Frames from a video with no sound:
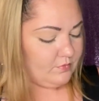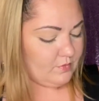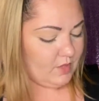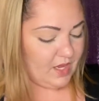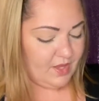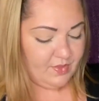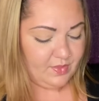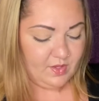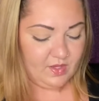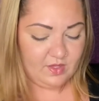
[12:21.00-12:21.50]

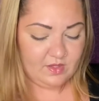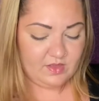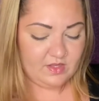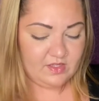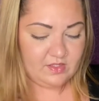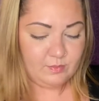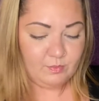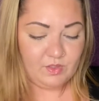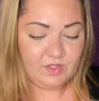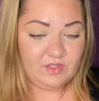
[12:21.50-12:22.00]
think
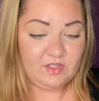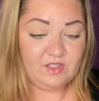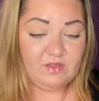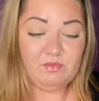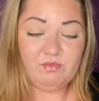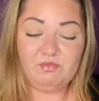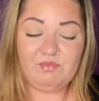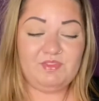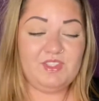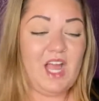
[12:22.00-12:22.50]
this month
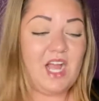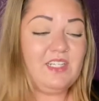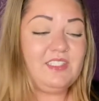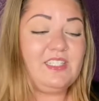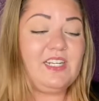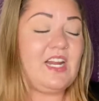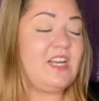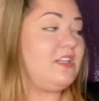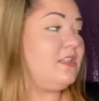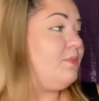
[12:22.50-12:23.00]
knocked it
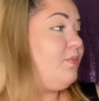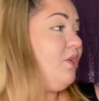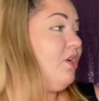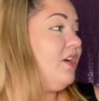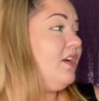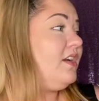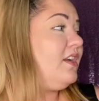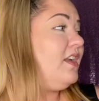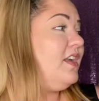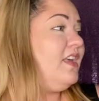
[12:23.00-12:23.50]
out of the
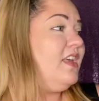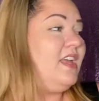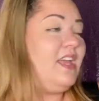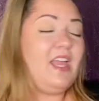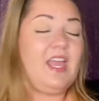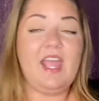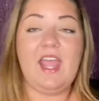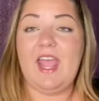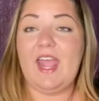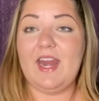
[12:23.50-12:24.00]
park.
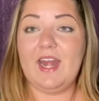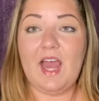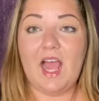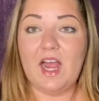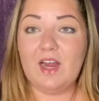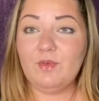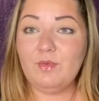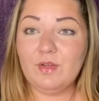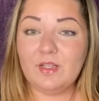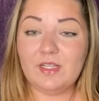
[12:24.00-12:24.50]
And I
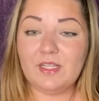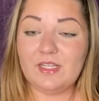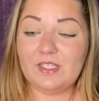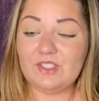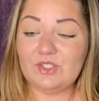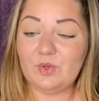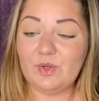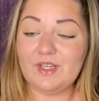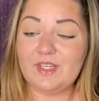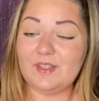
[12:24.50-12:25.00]
really
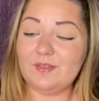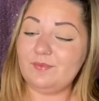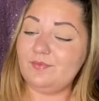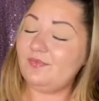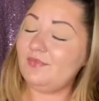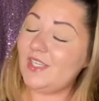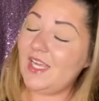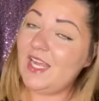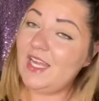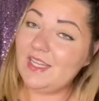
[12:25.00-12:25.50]
enjoyed it.
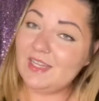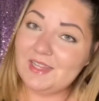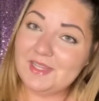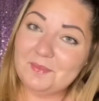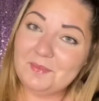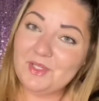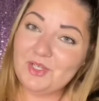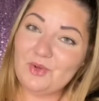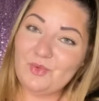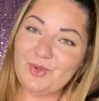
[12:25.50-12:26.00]
Let
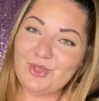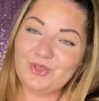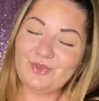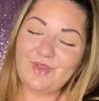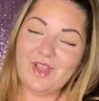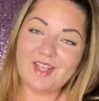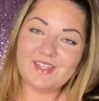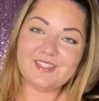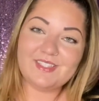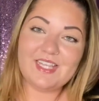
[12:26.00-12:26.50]
me know what you
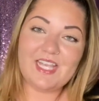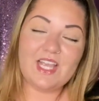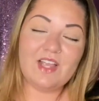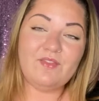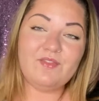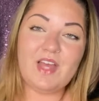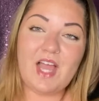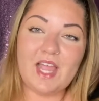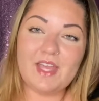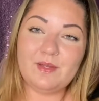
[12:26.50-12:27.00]
guys think of
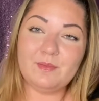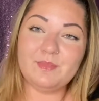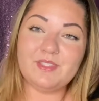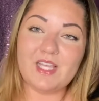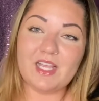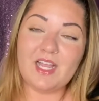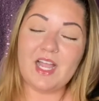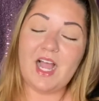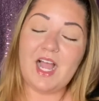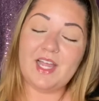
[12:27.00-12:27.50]
the items
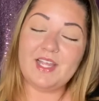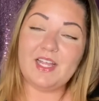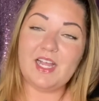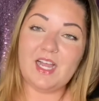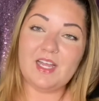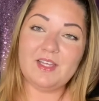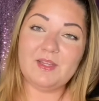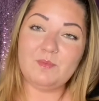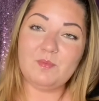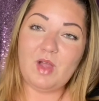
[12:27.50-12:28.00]
that I
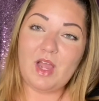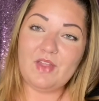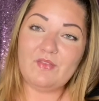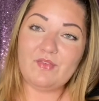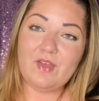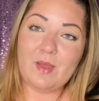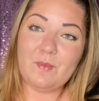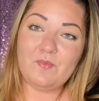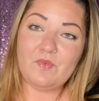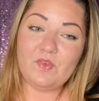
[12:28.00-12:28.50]
got in my
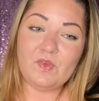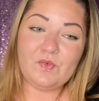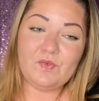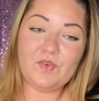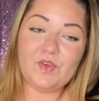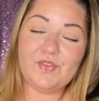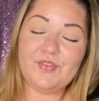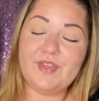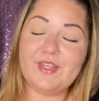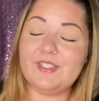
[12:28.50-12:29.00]

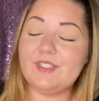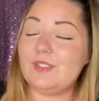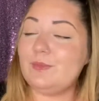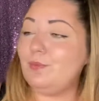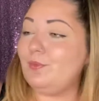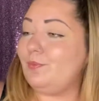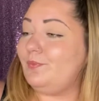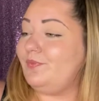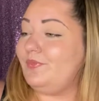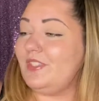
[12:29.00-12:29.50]
Fabfitfun
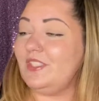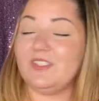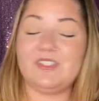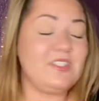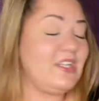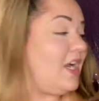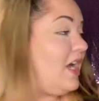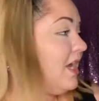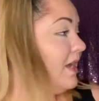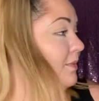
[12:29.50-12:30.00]
this
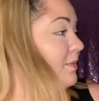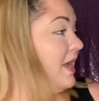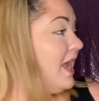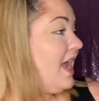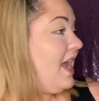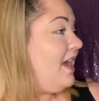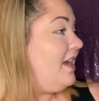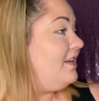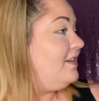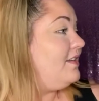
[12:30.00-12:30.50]
time.
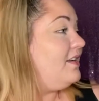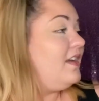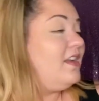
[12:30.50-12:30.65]
And